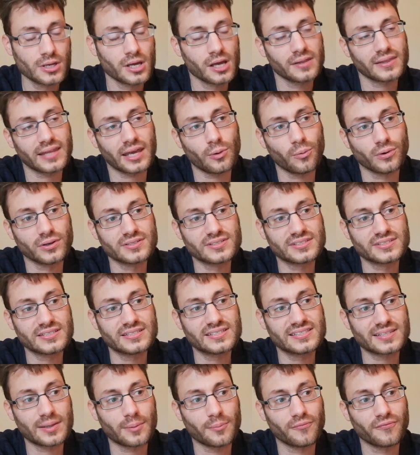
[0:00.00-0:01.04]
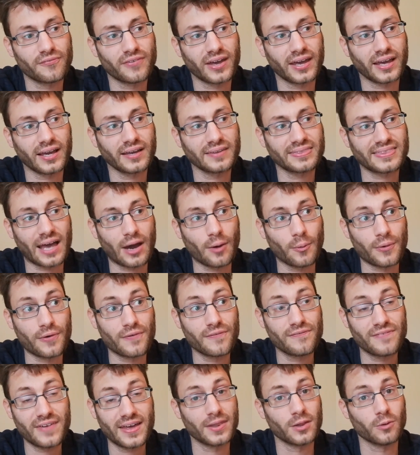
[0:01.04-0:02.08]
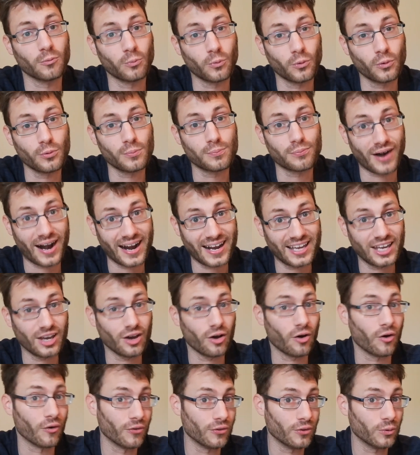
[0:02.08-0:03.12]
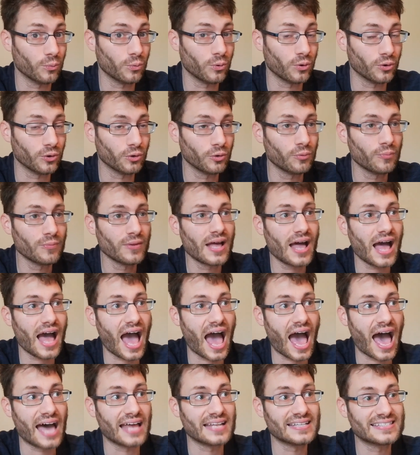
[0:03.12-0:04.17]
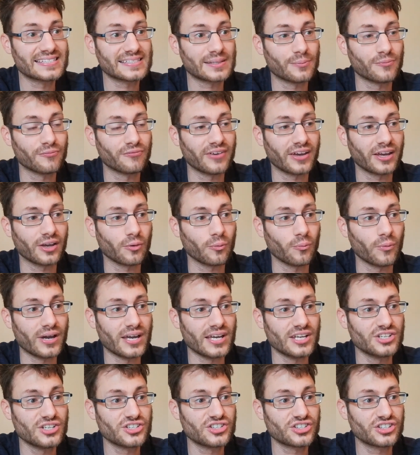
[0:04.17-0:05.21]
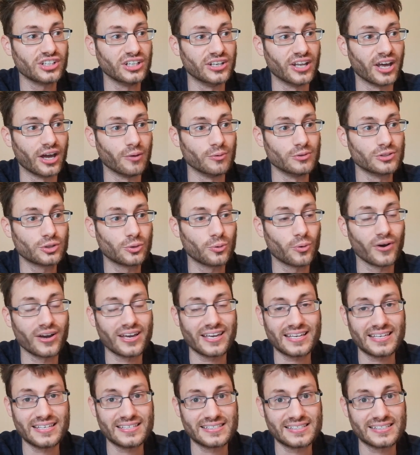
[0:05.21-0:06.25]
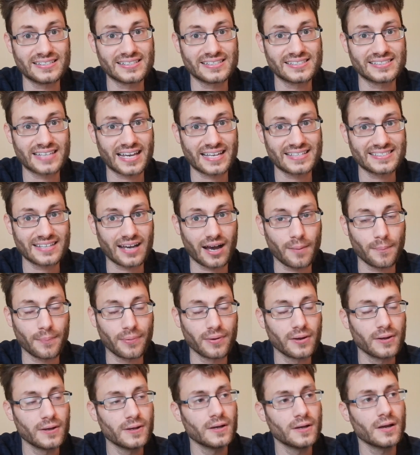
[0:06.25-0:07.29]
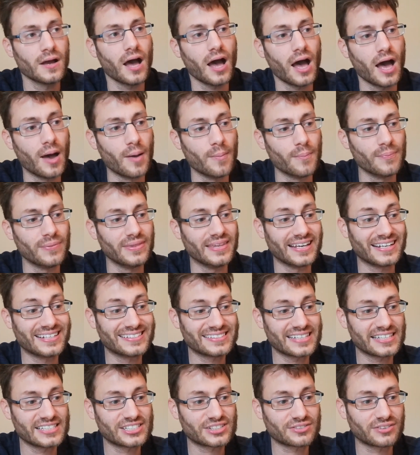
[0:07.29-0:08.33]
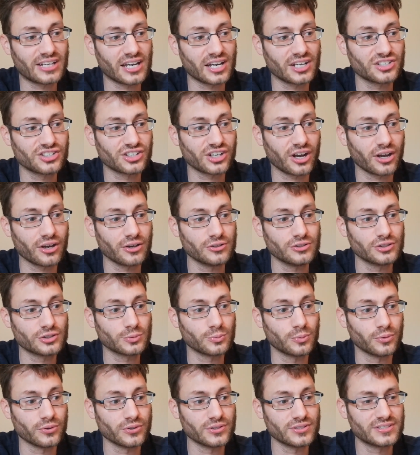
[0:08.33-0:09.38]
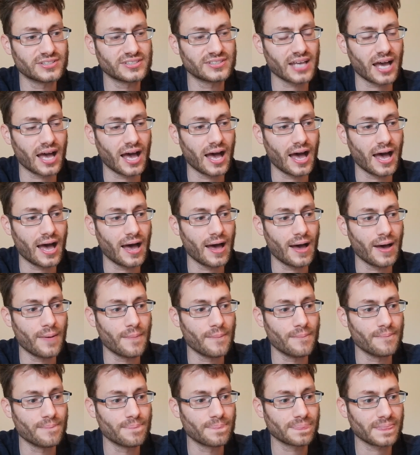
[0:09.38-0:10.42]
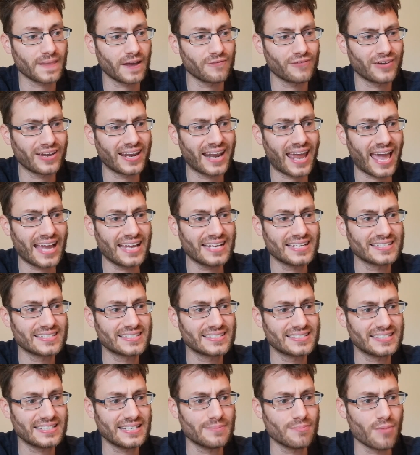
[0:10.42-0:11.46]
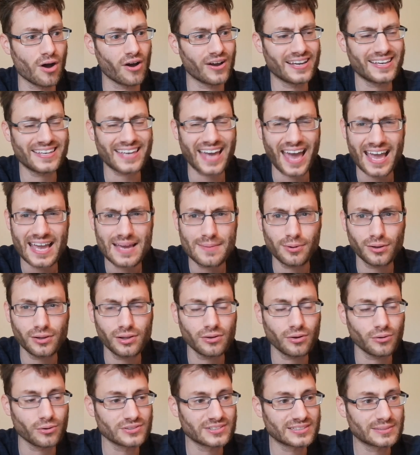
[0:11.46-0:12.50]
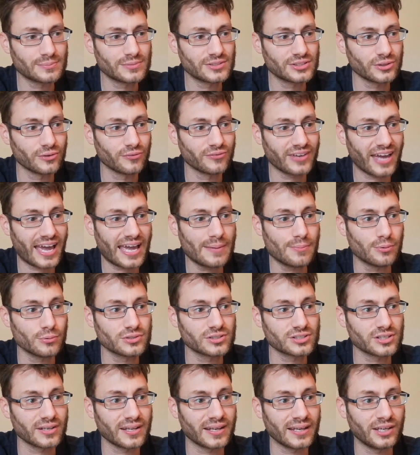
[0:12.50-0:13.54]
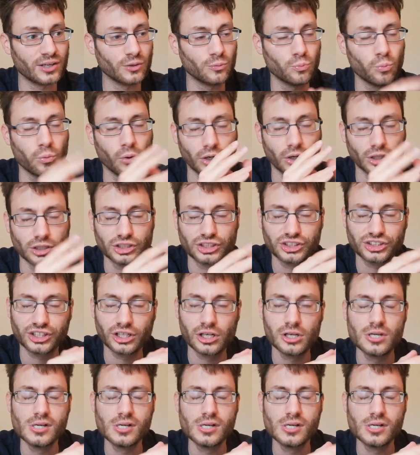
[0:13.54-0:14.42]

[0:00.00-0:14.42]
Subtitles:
They wanted something that would fit the wall bracket on the wall, and something which was quite easy to set up. The accessory I chose was I think an HDMI cable, or some sort of cable, so they could watch